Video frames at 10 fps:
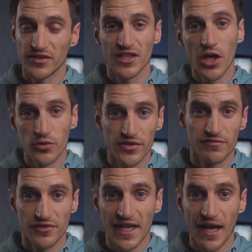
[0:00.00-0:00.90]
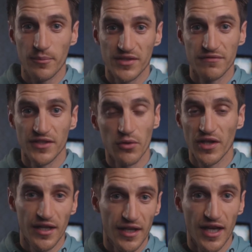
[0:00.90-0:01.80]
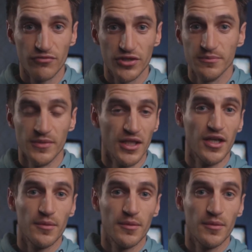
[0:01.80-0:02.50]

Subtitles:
There's loads of free apps if you don't like Lightroom,